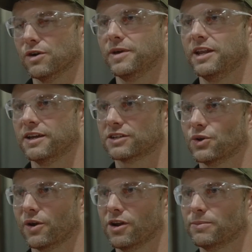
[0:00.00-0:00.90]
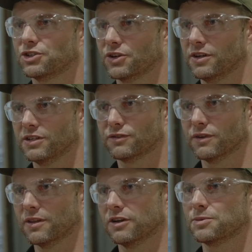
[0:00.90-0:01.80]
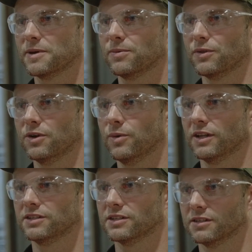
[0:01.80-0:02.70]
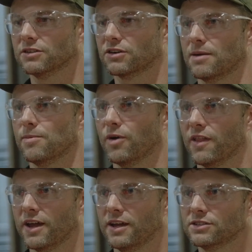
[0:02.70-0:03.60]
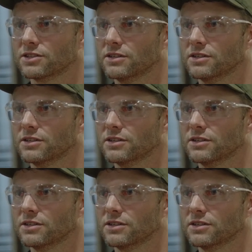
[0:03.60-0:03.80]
got many exciting opportunities for those people that are willing to grab by the hands,